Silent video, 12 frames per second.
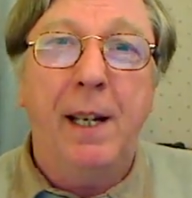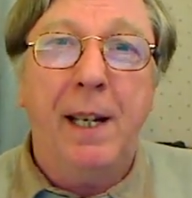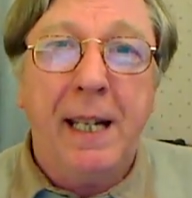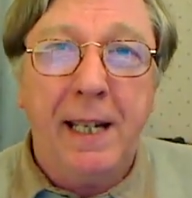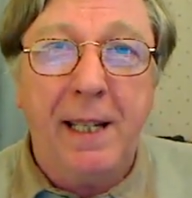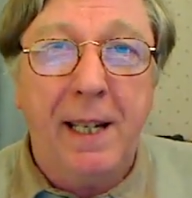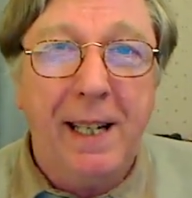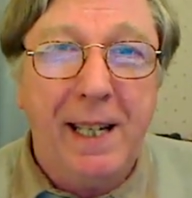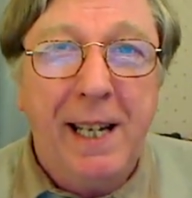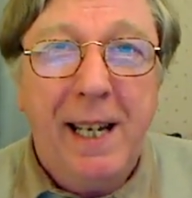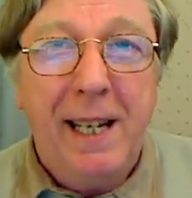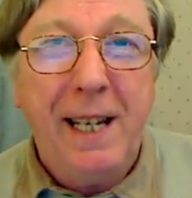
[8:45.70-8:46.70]
He
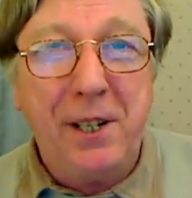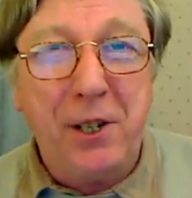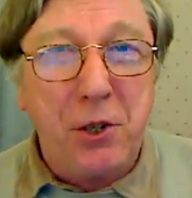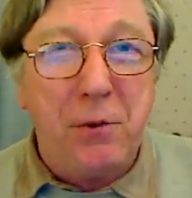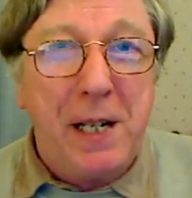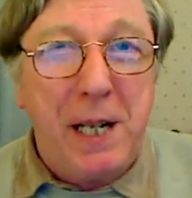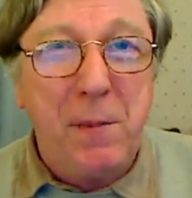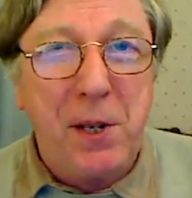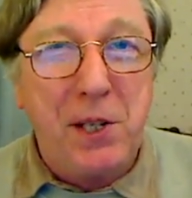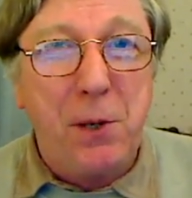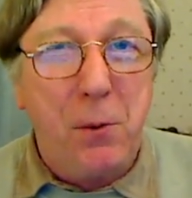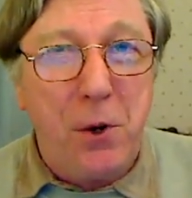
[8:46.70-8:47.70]
doesn't really
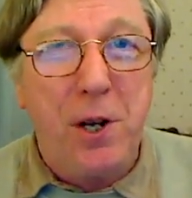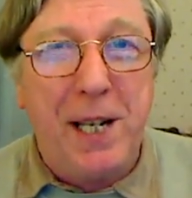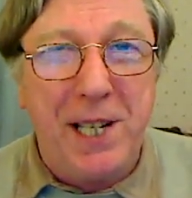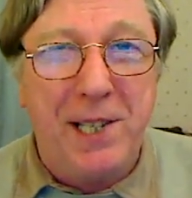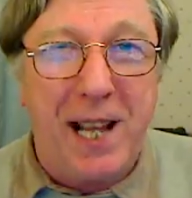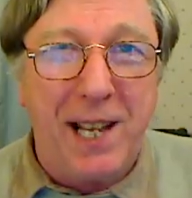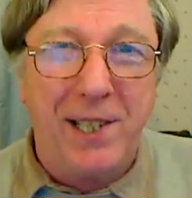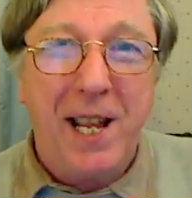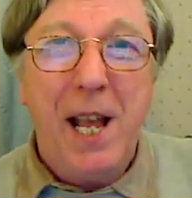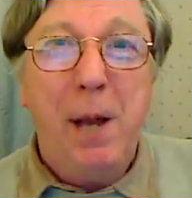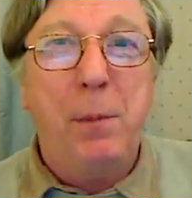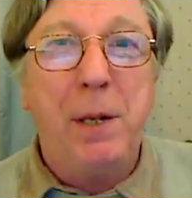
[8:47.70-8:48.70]
miss the work, he says,
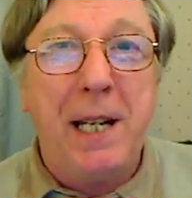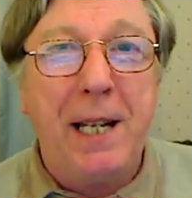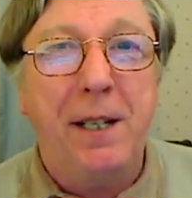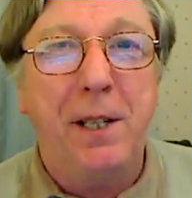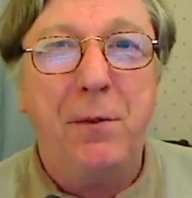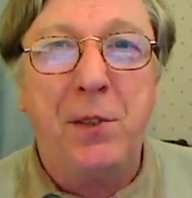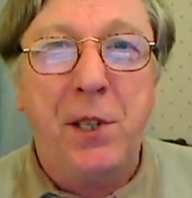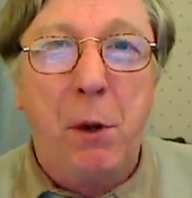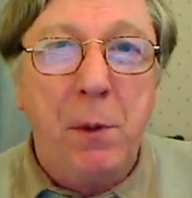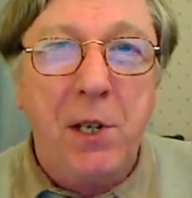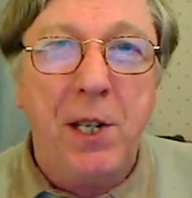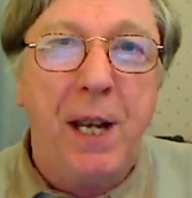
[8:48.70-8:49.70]
but he loves
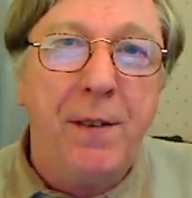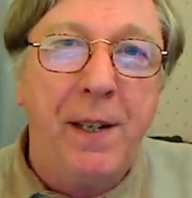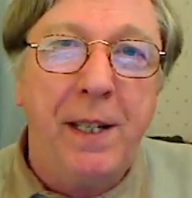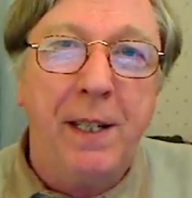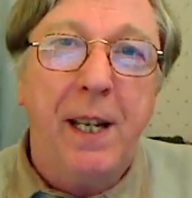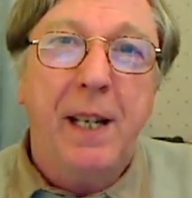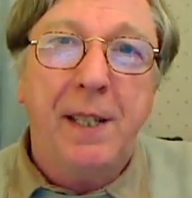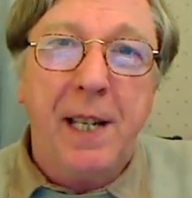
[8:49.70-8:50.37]
receiving.